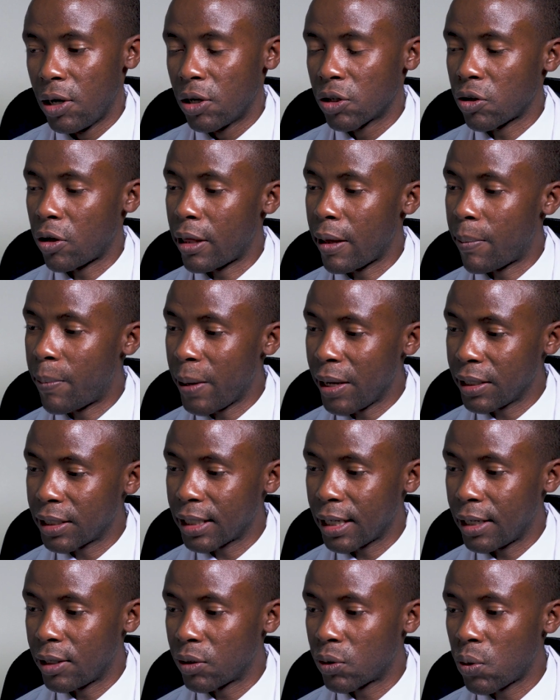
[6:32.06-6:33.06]
So the
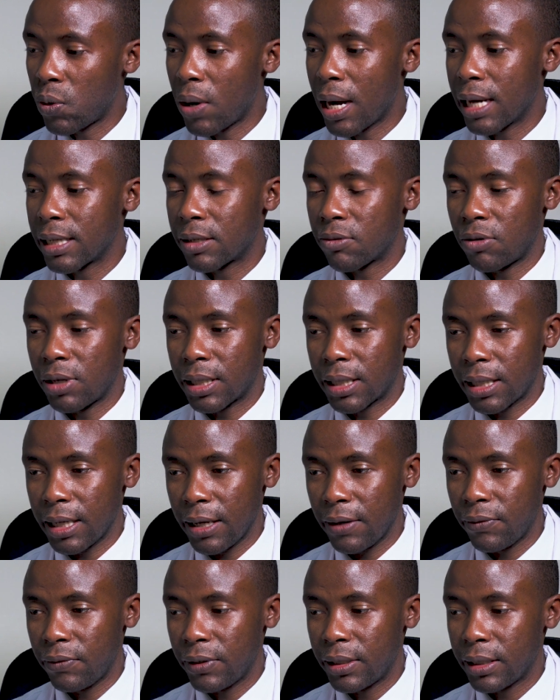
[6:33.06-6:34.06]
patient who has
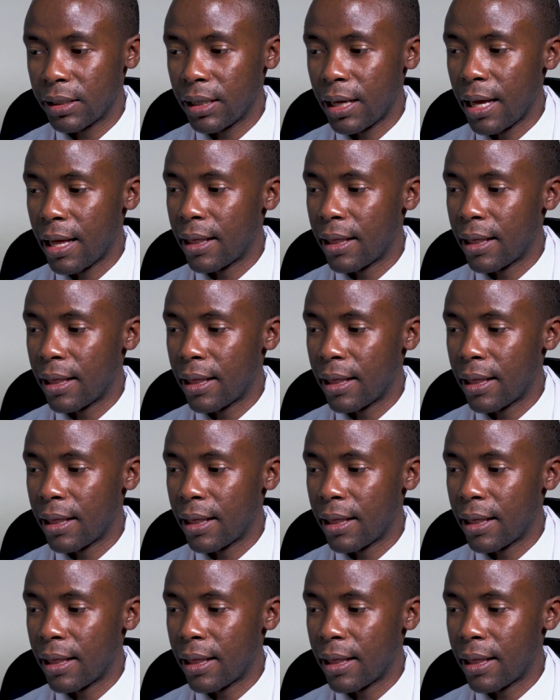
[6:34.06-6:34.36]
received